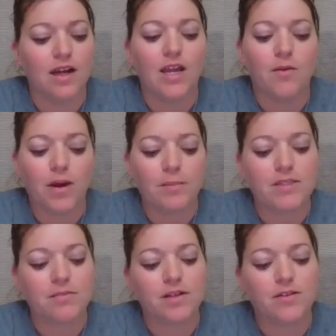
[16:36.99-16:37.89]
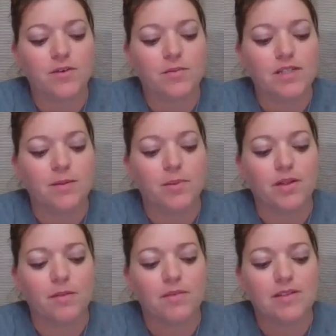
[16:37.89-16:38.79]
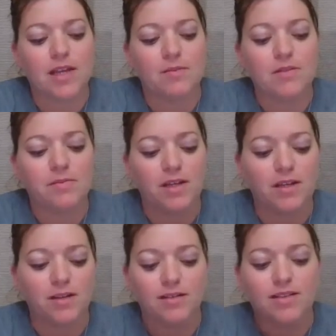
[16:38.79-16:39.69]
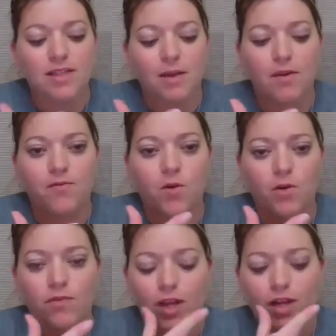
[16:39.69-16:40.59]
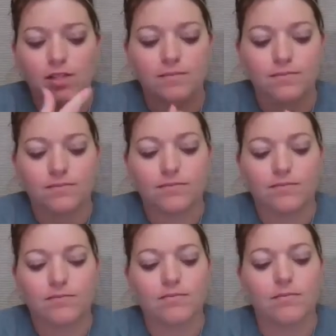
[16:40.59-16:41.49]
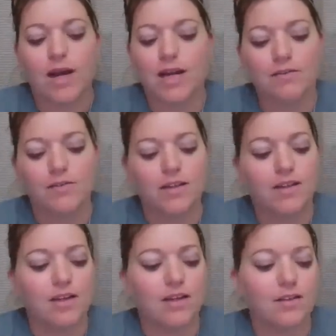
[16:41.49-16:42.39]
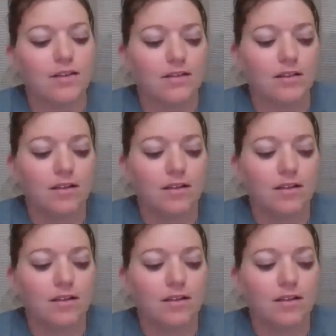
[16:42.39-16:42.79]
He wipes the milk from his upper lip, the same as me, his thumb and forefinger. Ma never did that either.